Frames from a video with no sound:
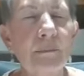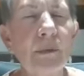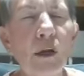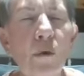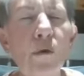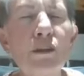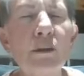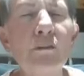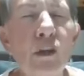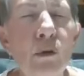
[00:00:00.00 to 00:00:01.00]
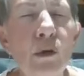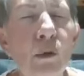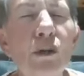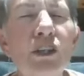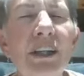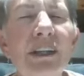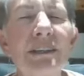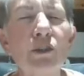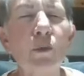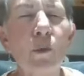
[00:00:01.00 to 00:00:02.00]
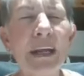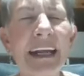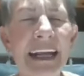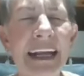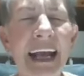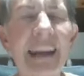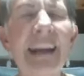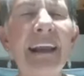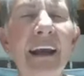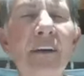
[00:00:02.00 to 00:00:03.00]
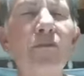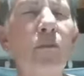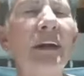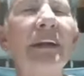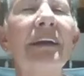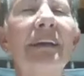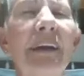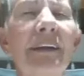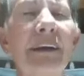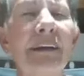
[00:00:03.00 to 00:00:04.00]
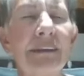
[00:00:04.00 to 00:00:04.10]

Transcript: Because of you, Lord Jesus, we can love one another